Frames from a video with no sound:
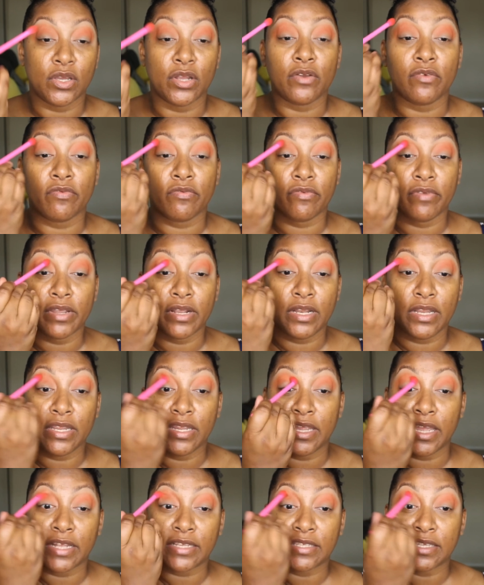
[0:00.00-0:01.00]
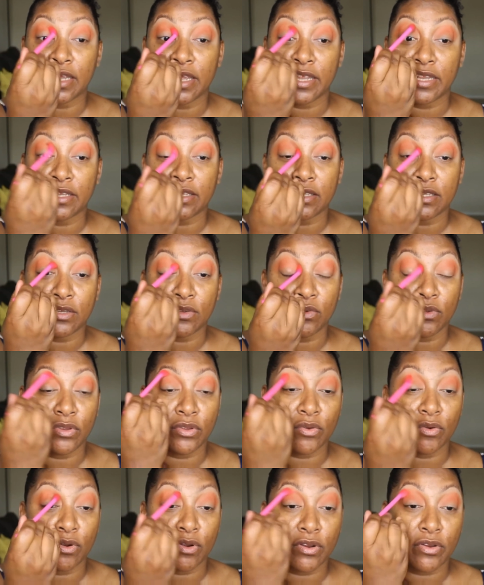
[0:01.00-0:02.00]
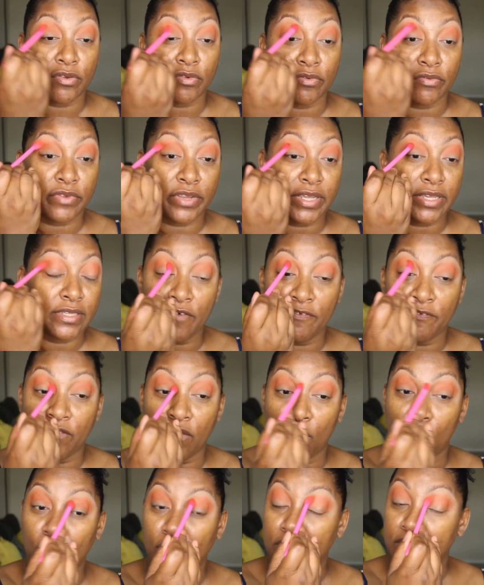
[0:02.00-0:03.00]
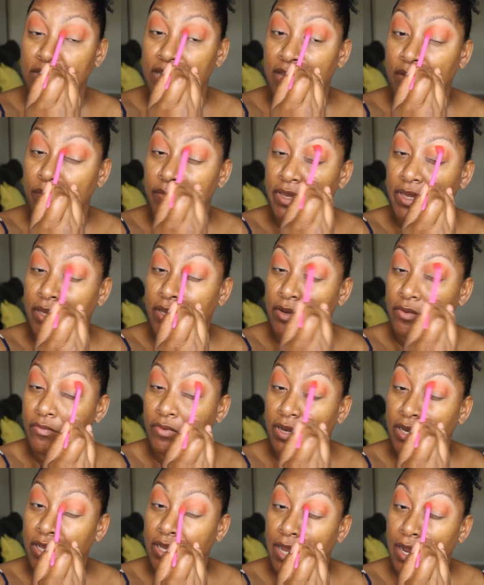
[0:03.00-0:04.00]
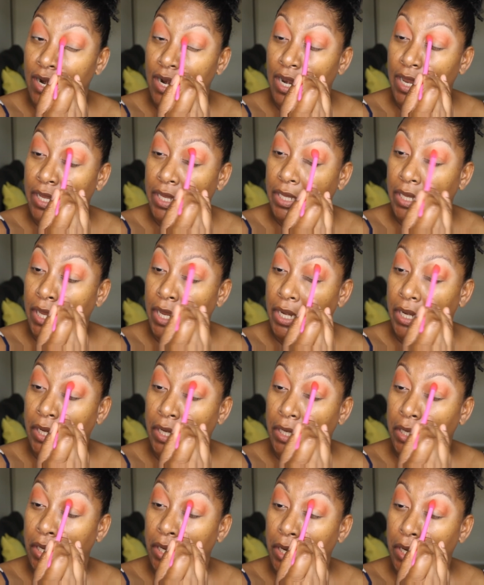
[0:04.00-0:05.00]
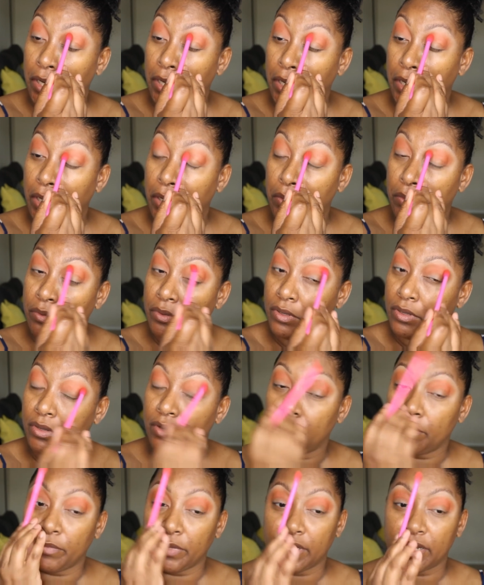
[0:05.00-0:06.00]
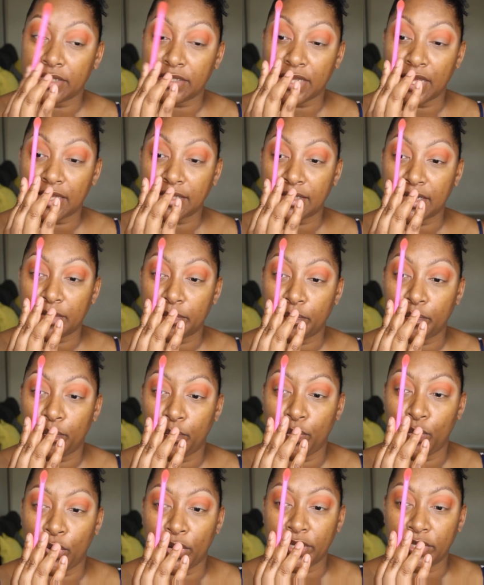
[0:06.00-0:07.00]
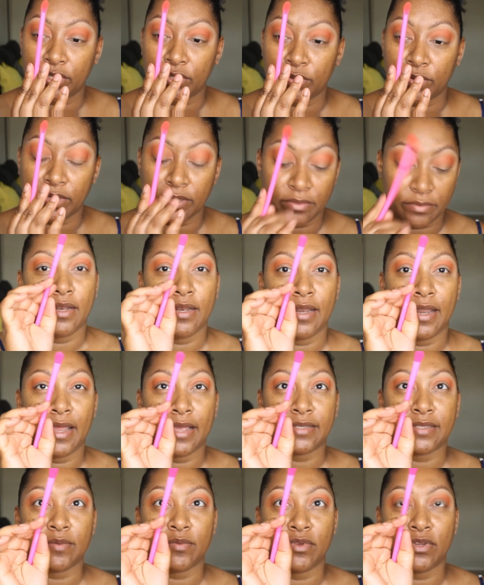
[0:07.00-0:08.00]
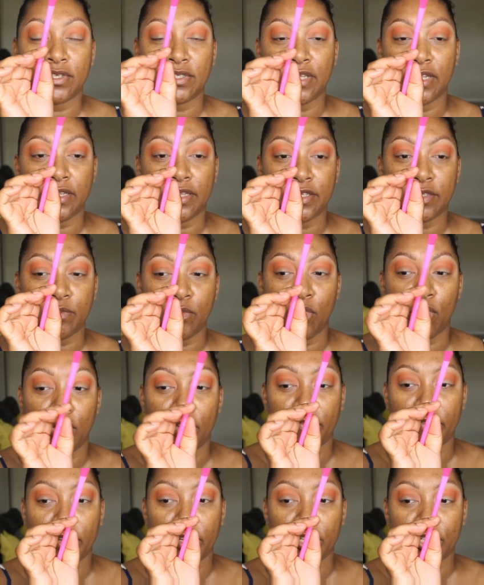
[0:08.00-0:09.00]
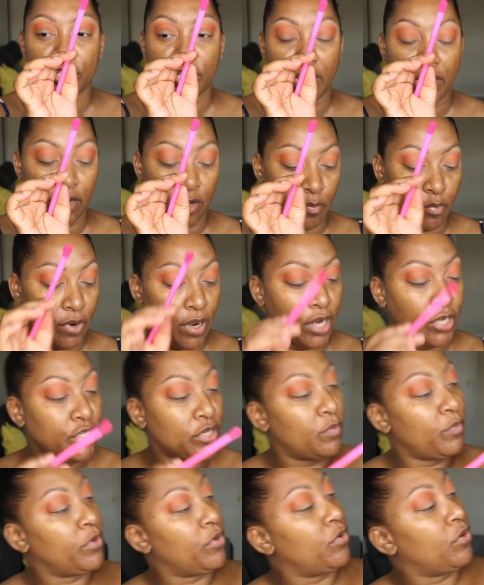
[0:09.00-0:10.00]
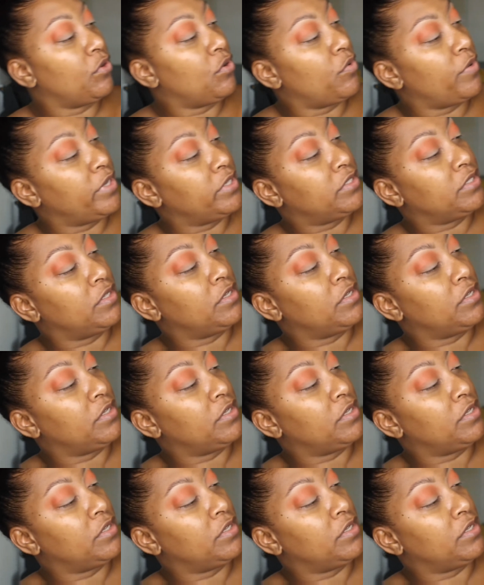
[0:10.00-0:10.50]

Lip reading: it really gets into your crease. Folds like me can really kind of like get in there, you know, because it has that point to it. Next, I'm going to take this more of a shader brush, and we're going to go into